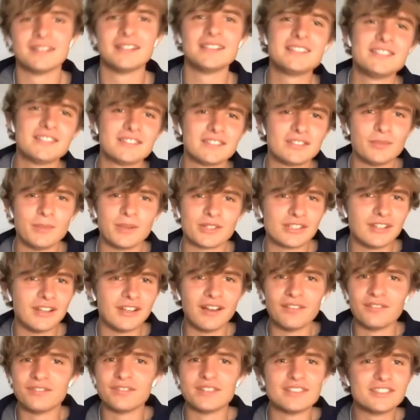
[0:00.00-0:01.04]
Oh, this is too much
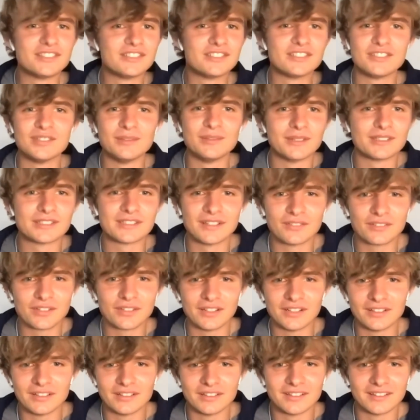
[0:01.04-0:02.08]
love. This is too much
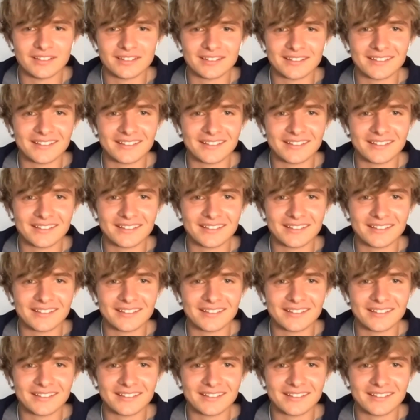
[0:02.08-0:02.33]
love going on.